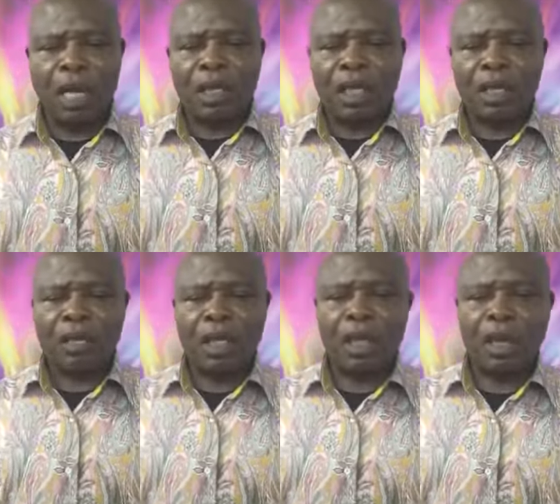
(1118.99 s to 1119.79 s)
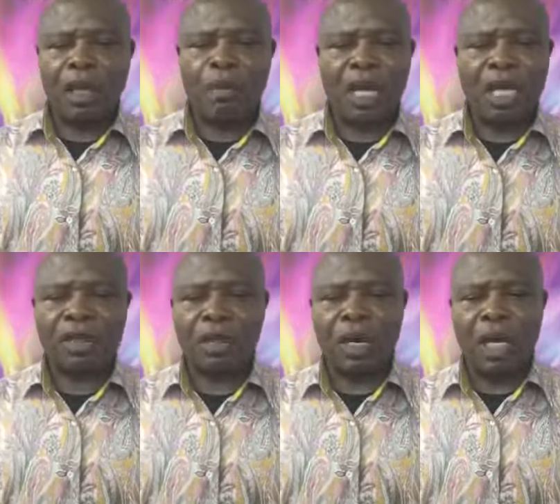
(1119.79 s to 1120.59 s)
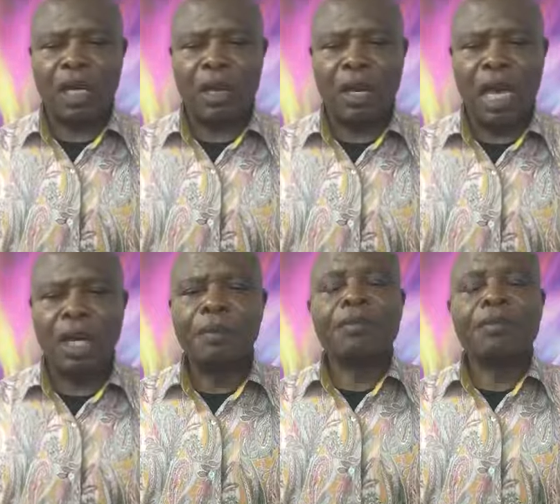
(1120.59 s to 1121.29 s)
Chelsea, the Lord bless you. Hallelujah.